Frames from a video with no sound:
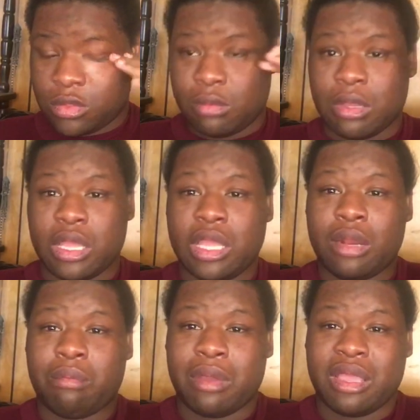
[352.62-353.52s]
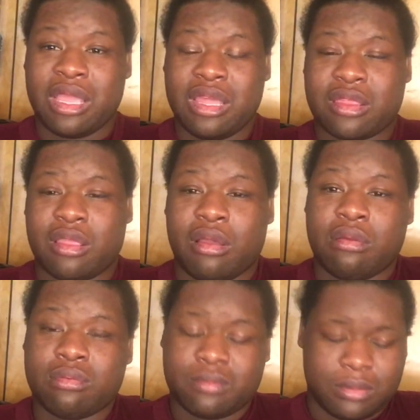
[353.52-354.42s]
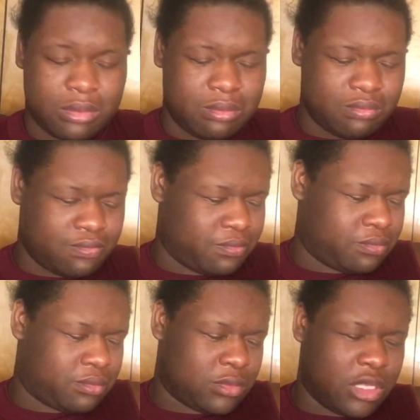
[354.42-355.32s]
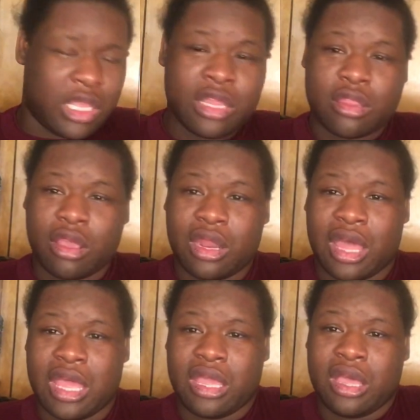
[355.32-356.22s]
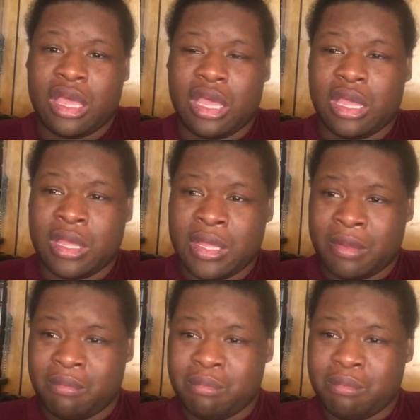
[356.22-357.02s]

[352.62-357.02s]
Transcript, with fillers: But anyway, he start, he start like, uh,